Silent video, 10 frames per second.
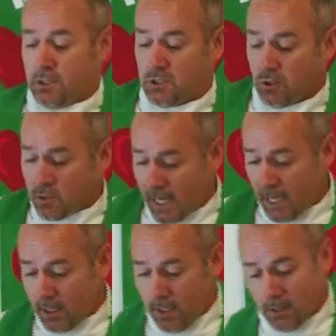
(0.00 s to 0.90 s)
so
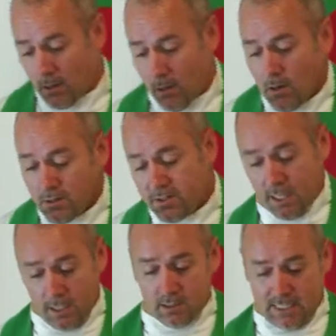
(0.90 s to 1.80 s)
that in all
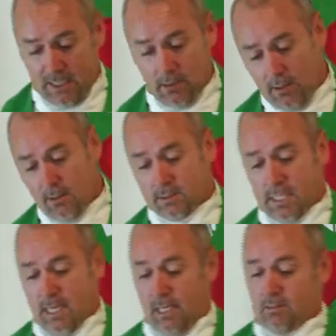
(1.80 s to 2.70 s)
things at all
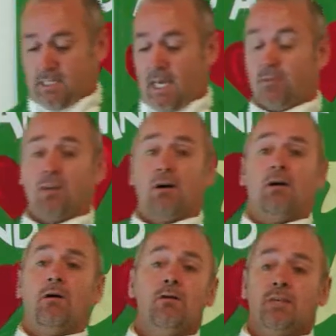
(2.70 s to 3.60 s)
times, having
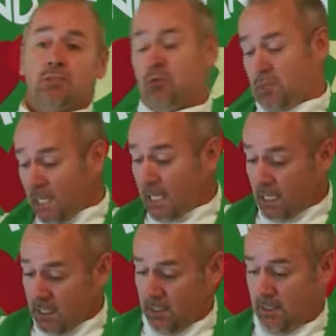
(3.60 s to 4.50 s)
all that you
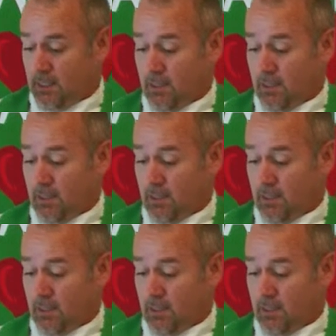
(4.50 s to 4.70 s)
need,